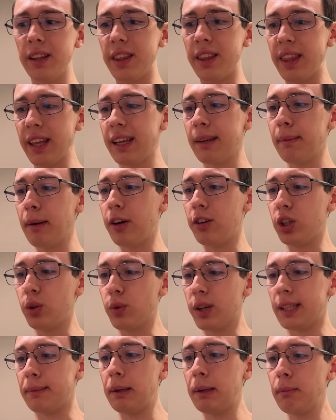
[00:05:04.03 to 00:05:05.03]
thing about
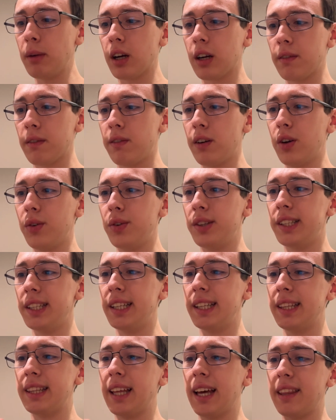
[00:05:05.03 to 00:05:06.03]
USB microphones
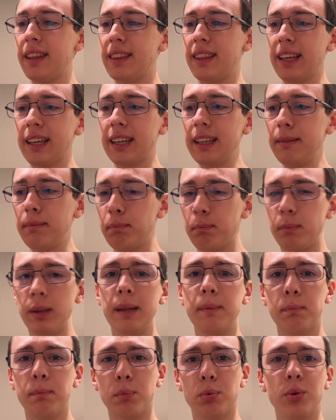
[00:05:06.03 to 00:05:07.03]
is that they can be
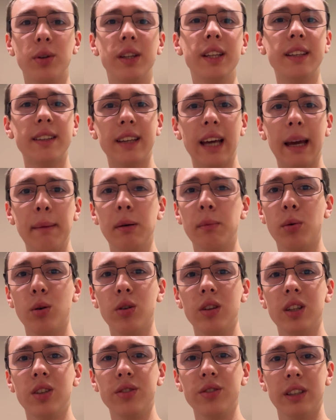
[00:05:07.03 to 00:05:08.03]
pretty capable
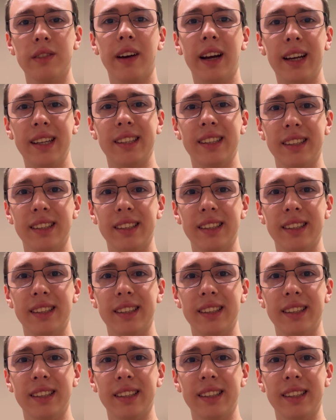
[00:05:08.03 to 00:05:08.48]
little devices.